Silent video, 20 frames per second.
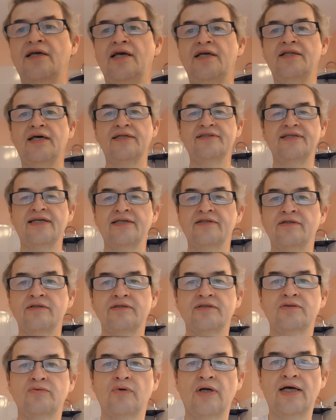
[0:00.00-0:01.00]
and I take
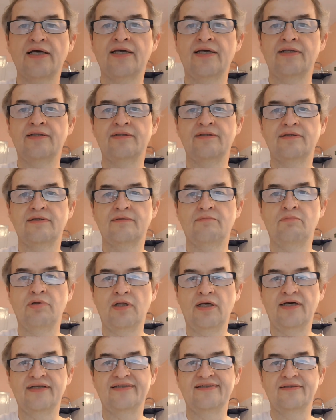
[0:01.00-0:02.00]
this dragon
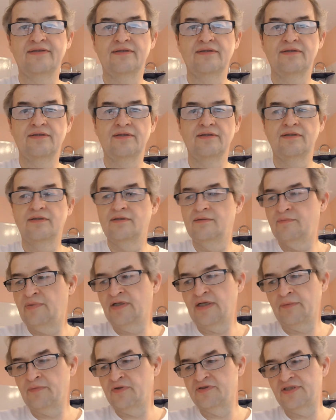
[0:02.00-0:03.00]
blood,
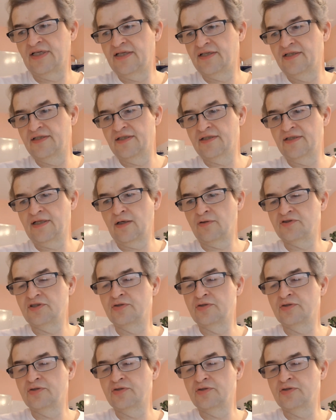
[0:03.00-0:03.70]
but I'm not taking it now.